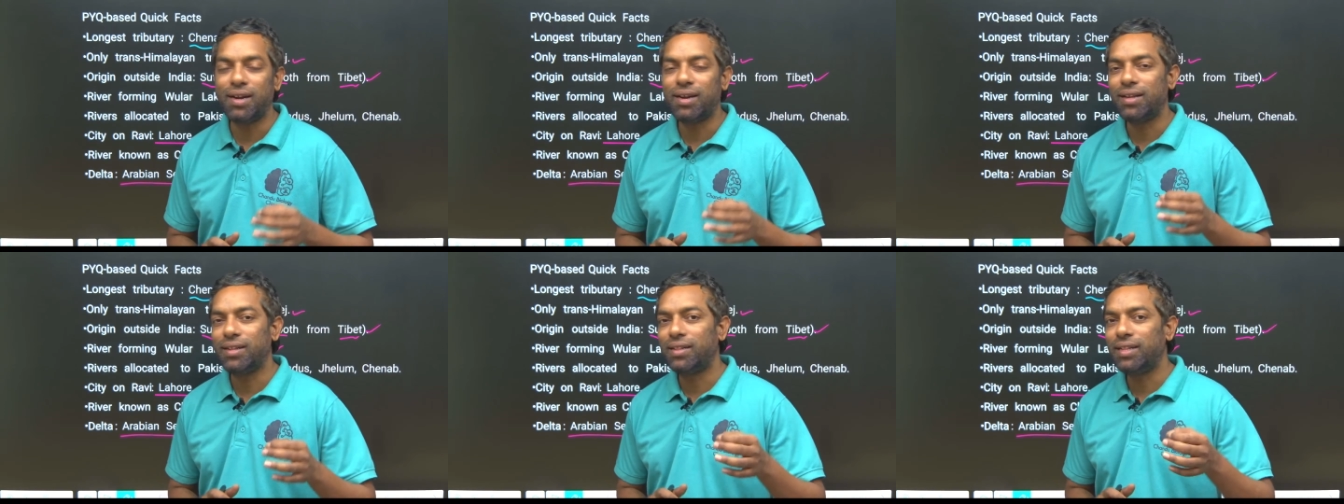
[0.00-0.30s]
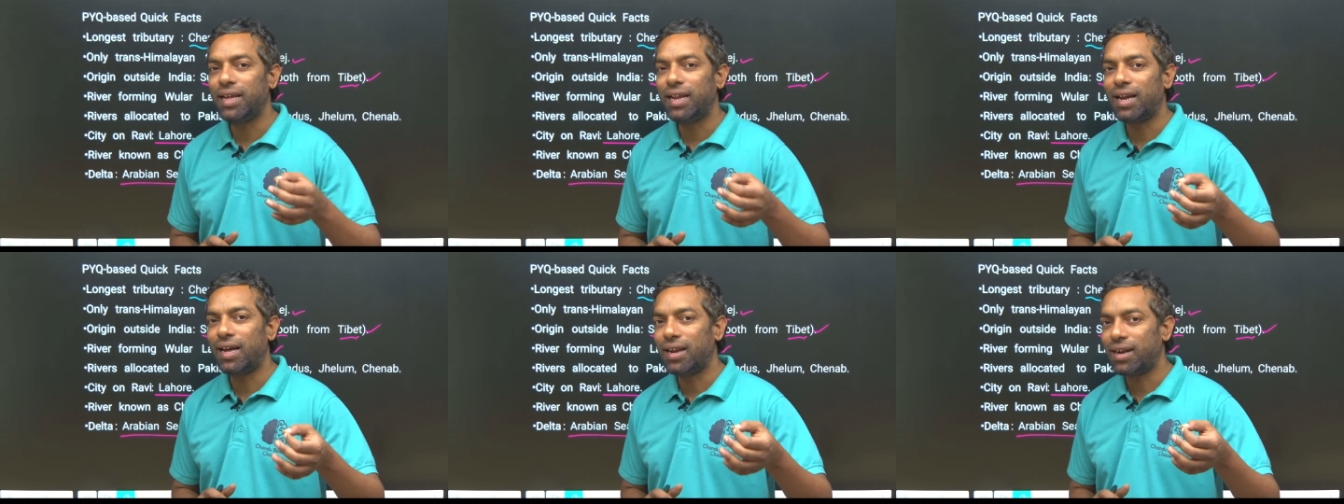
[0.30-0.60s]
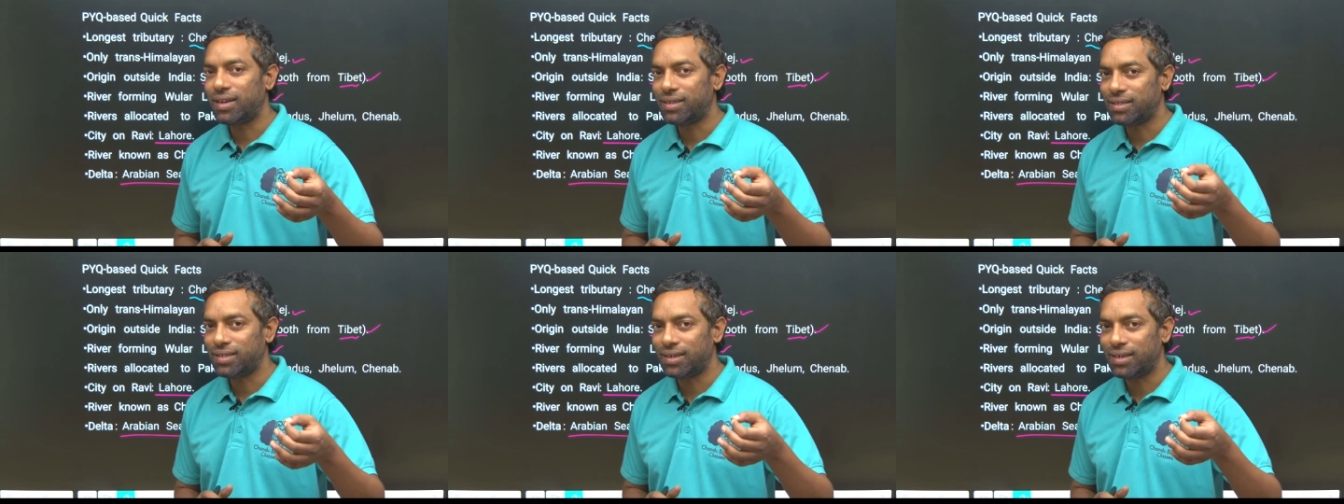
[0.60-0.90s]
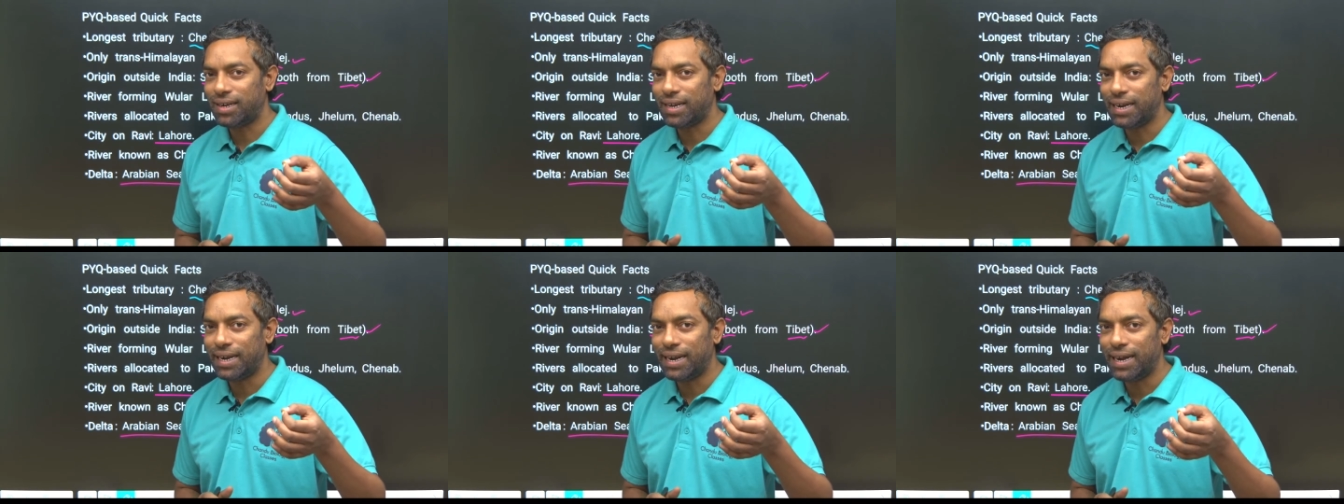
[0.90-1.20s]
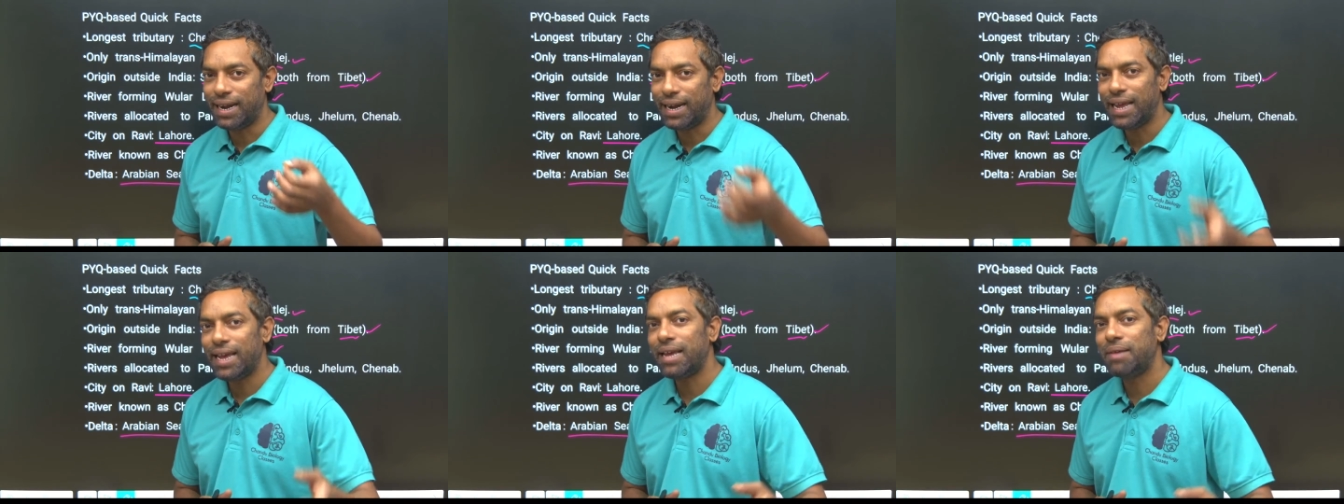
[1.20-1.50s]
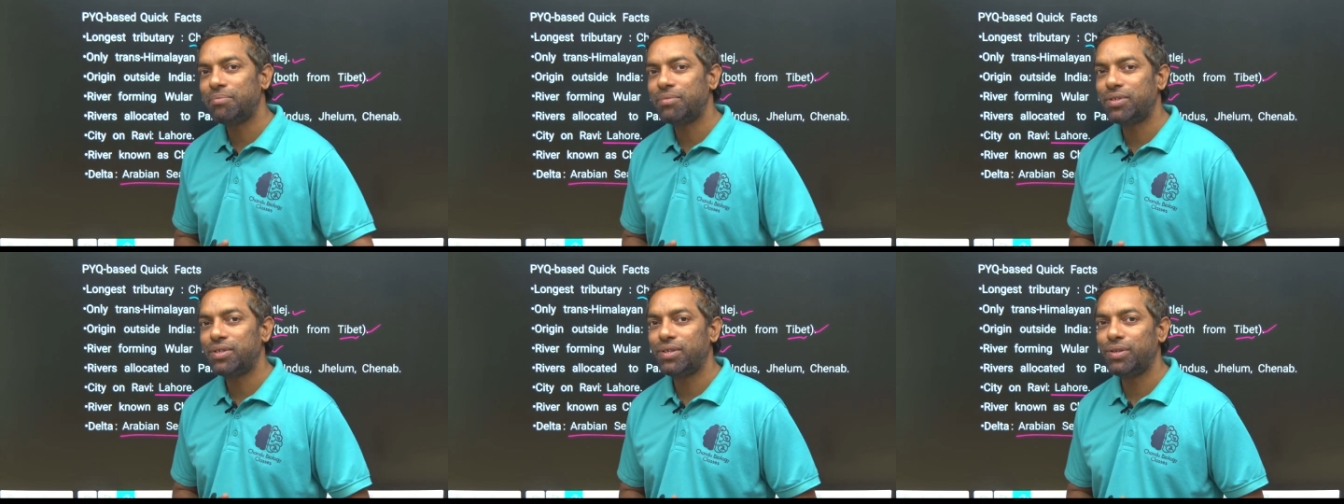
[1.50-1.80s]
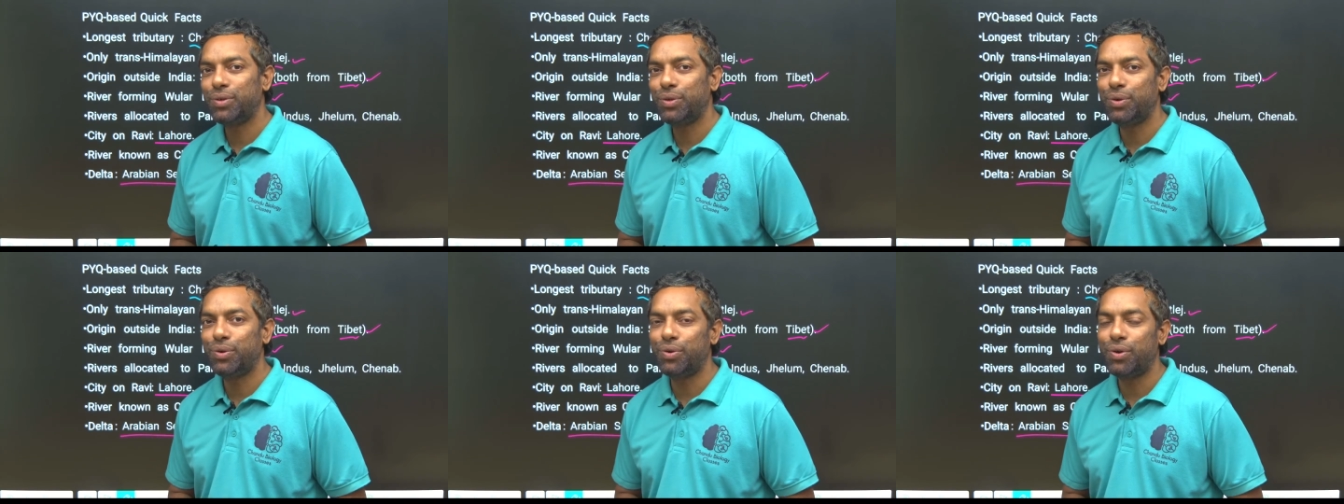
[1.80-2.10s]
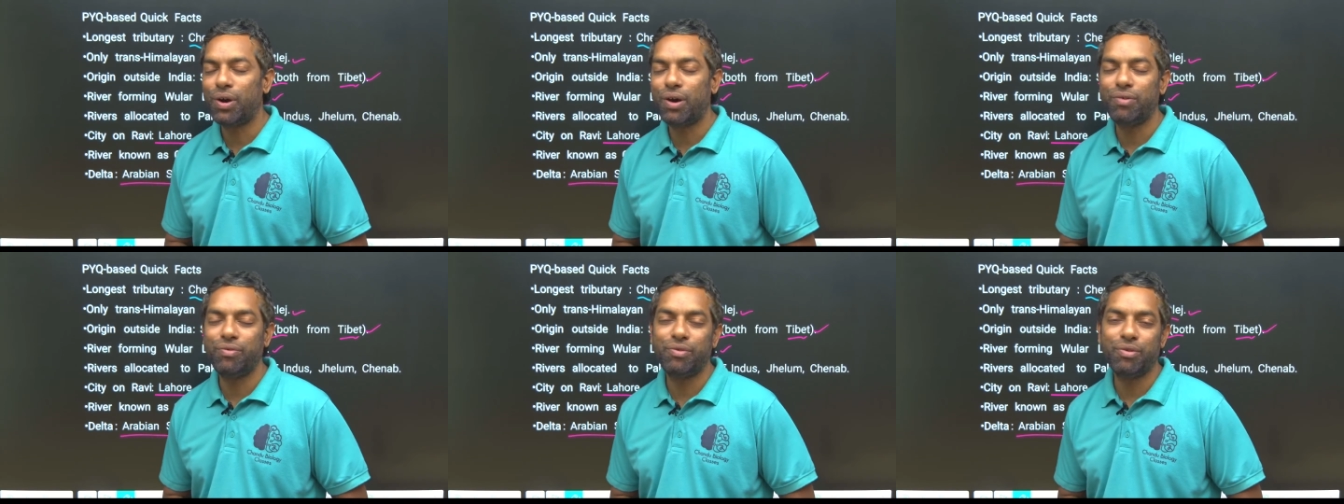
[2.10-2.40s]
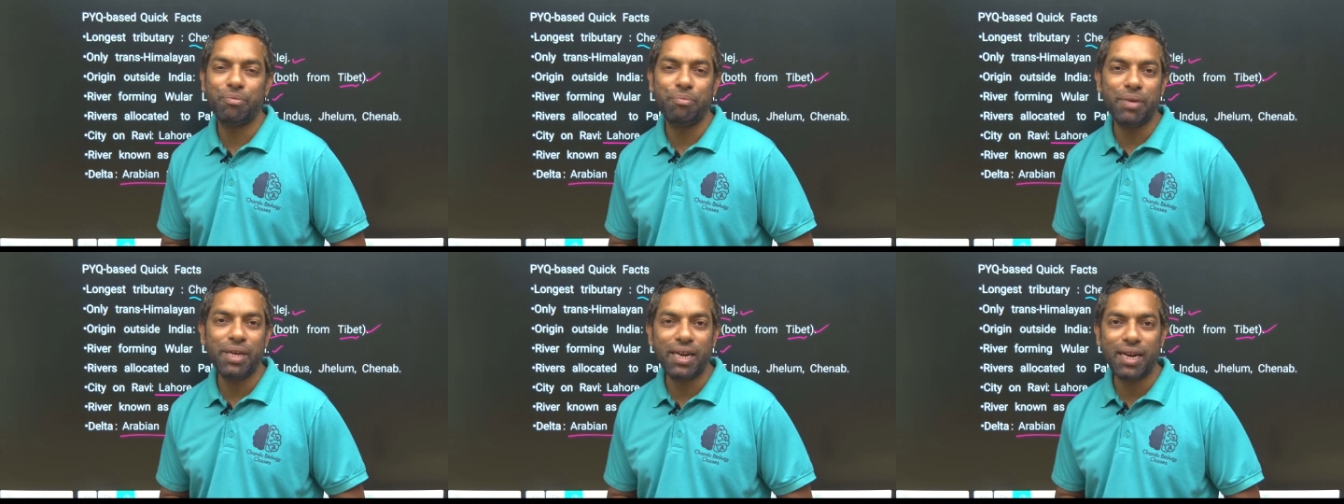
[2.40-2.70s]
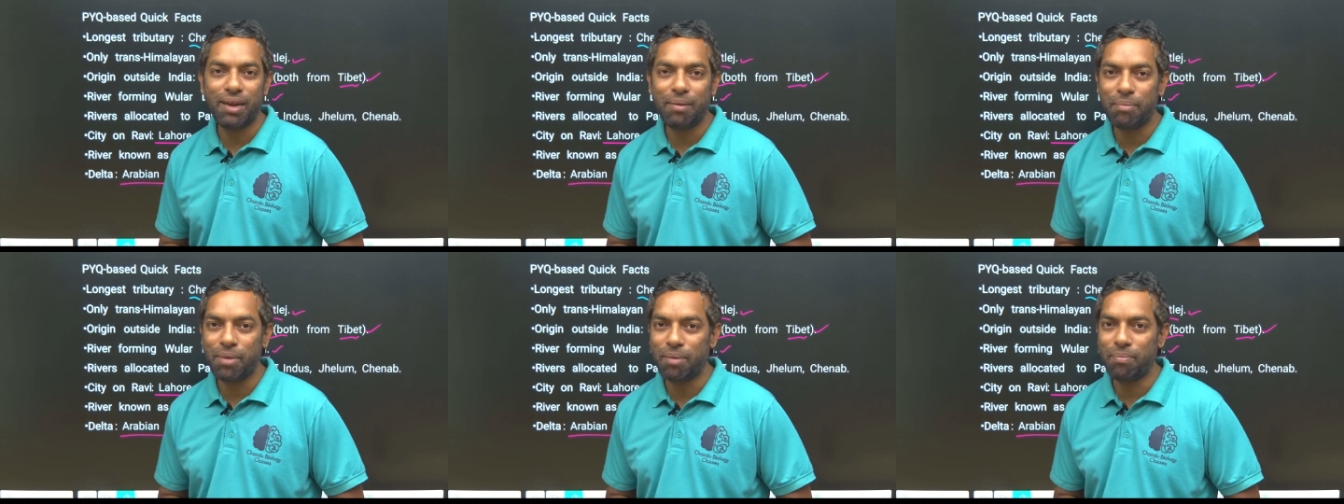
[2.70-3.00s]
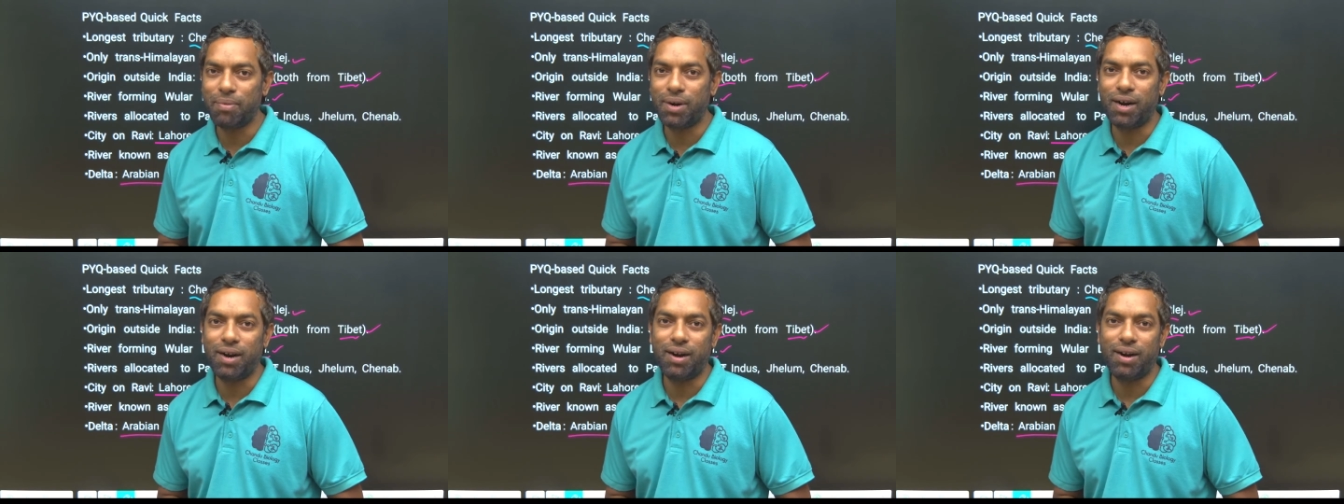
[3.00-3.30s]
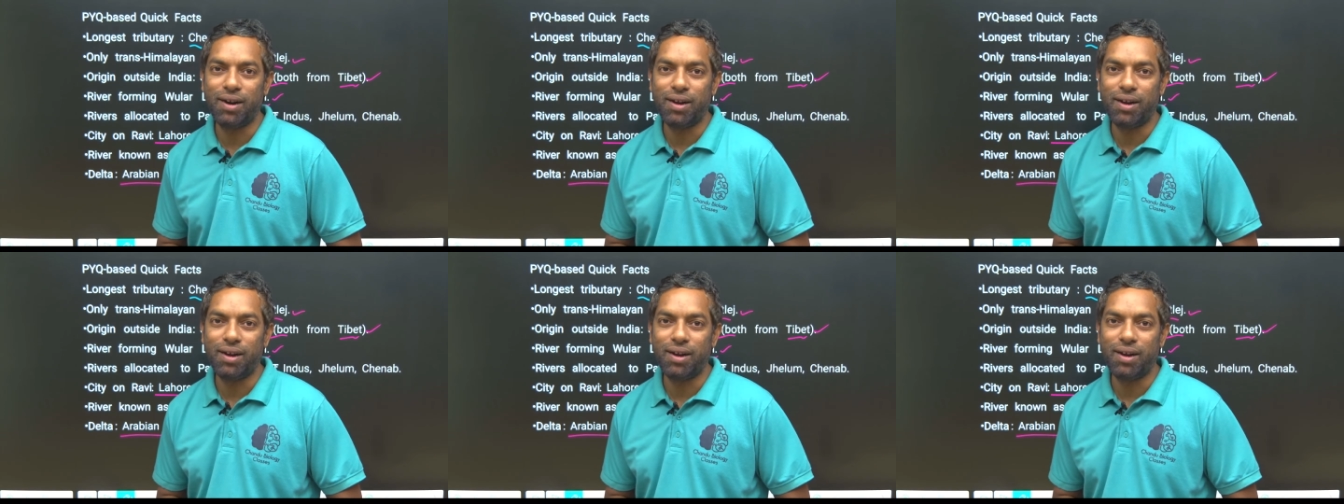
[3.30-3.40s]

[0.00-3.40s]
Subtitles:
there are certain names you have to be remembered.